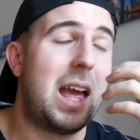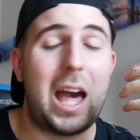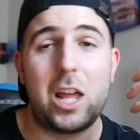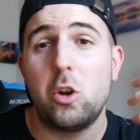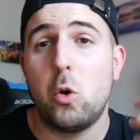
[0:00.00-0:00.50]

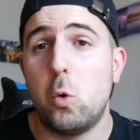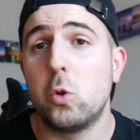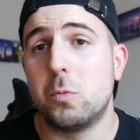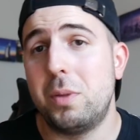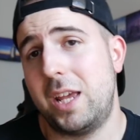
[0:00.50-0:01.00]
I don't know
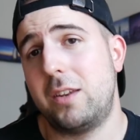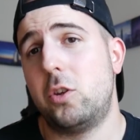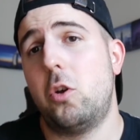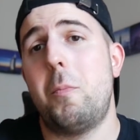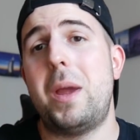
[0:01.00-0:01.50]
who to blame
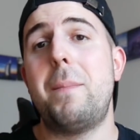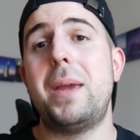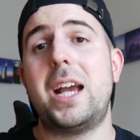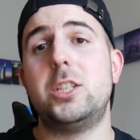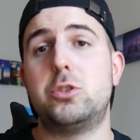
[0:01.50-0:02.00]
you know
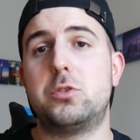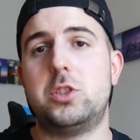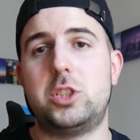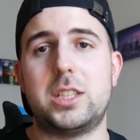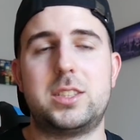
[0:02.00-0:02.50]
maybe I should
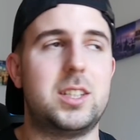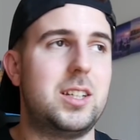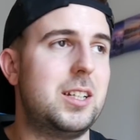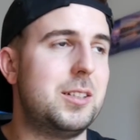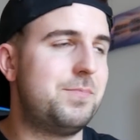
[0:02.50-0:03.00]
just
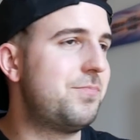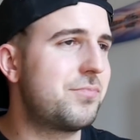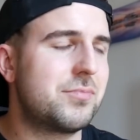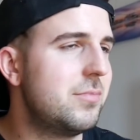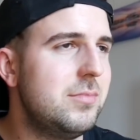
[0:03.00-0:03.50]
uh,
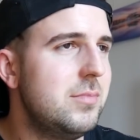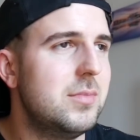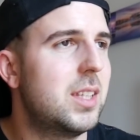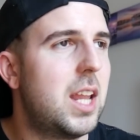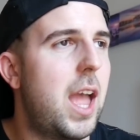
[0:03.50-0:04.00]

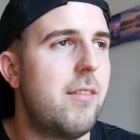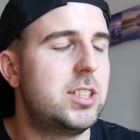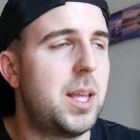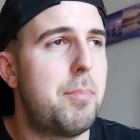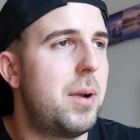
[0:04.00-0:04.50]
have a
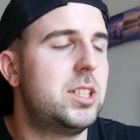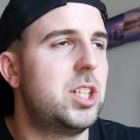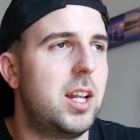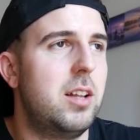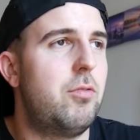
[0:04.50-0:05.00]
separate
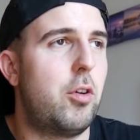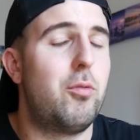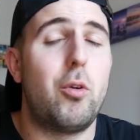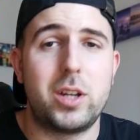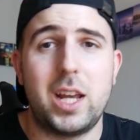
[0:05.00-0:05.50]
channel for
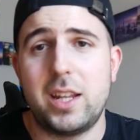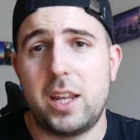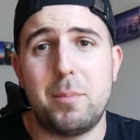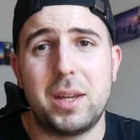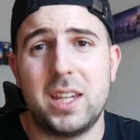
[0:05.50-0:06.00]
Fortnite
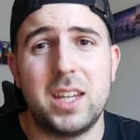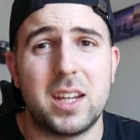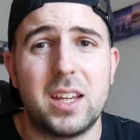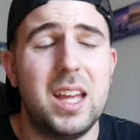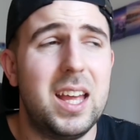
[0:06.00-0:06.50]
at the
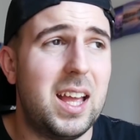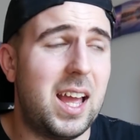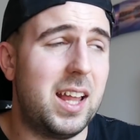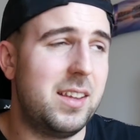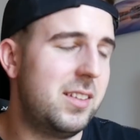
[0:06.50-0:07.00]
beginning
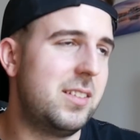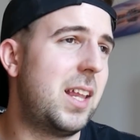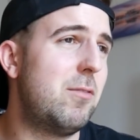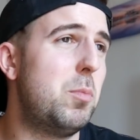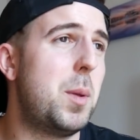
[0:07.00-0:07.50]
and
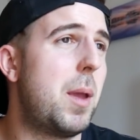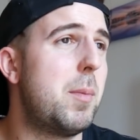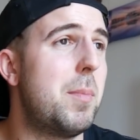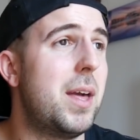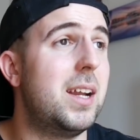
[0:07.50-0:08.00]
that would be
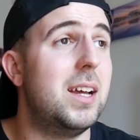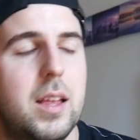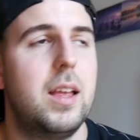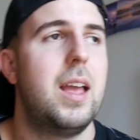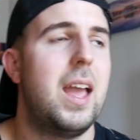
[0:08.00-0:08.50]
maybe better
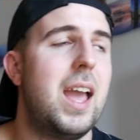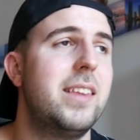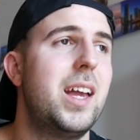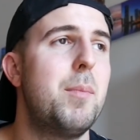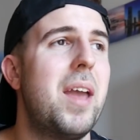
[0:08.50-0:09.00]

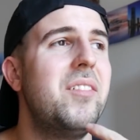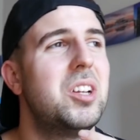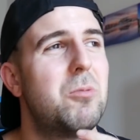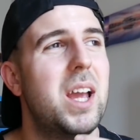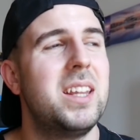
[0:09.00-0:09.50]
as I'm
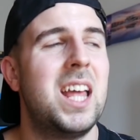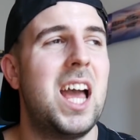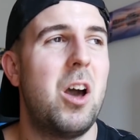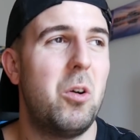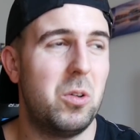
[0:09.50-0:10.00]
having right
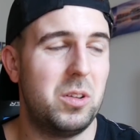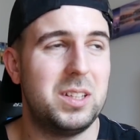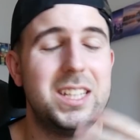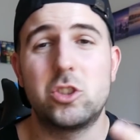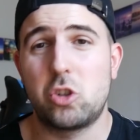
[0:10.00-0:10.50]
now
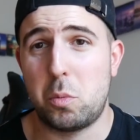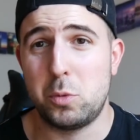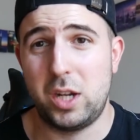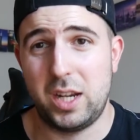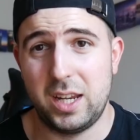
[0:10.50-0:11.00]
this
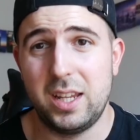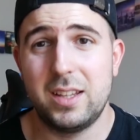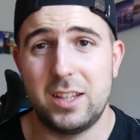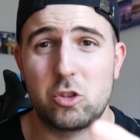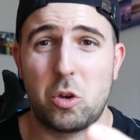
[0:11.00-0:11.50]
community,
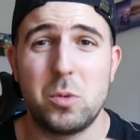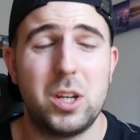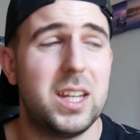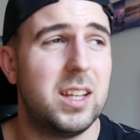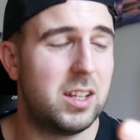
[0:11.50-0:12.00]
this
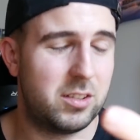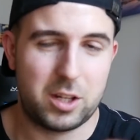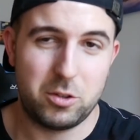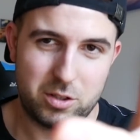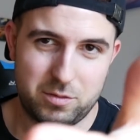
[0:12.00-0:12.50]
community
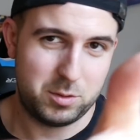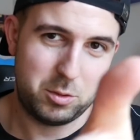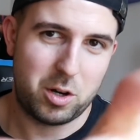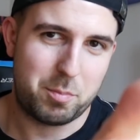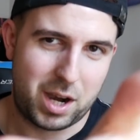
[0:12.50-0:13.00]
that you are,
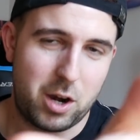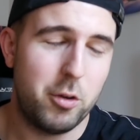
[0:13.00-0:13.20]
you are part